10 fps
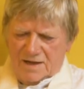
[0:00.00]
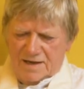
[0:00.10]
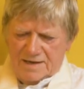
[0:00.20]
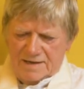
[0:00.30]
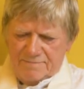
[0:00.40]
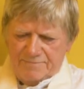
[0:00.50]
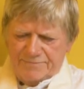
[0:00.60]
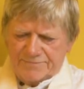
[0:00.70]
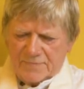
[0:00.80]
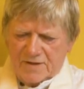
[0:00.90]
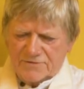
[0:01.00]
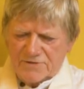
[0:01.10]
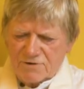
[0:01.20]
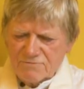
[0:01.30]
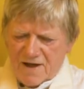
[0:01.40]
There's
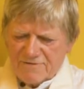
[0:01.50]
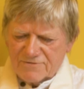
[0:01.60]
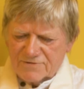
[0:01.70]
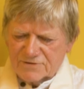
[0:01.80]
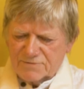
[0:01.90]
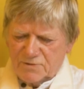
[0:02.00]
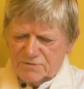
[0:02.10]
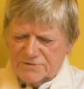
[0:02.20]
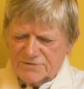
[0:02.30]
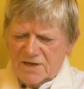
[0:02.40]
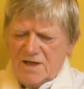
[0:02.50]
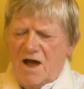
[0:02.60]
no reference points.